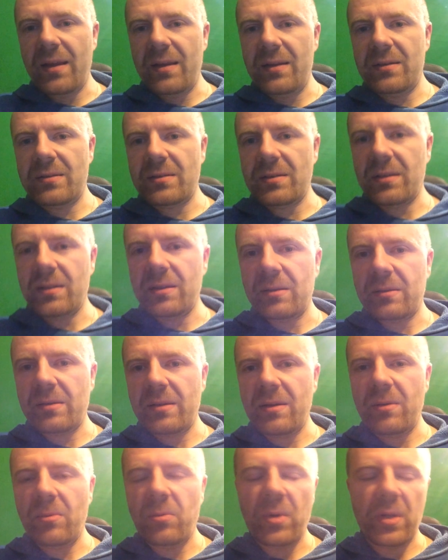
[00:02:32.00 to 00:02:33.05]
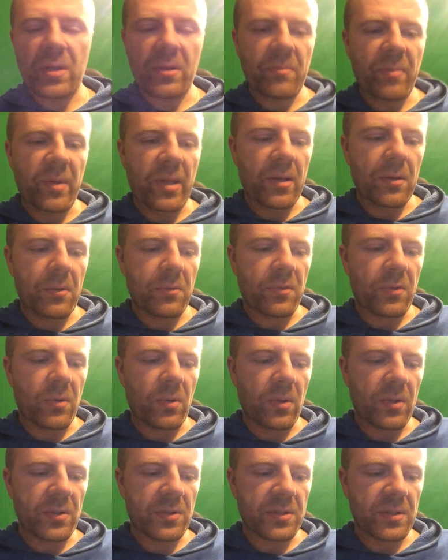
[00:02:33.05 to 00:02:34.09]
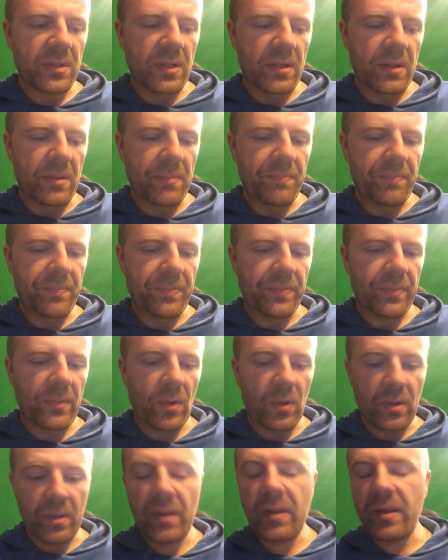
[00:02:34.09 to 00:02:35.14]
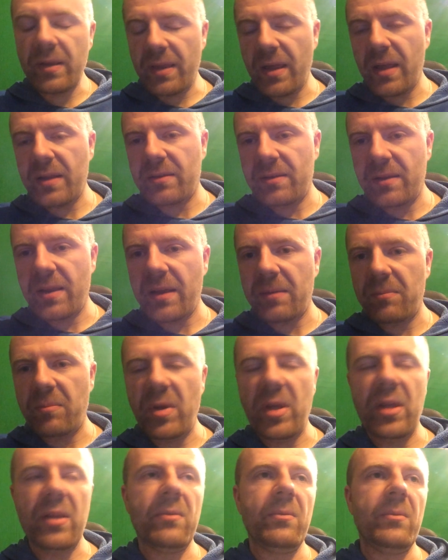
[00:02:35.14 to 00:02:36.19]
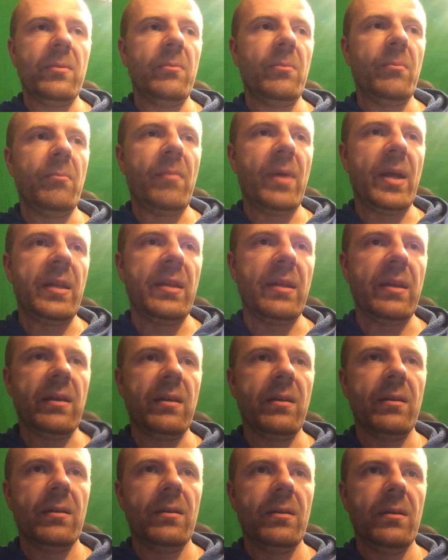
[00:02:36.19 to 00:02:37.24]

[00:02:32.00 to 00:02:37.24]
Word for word: and uh, one being, of course, um, or that, that being Monday,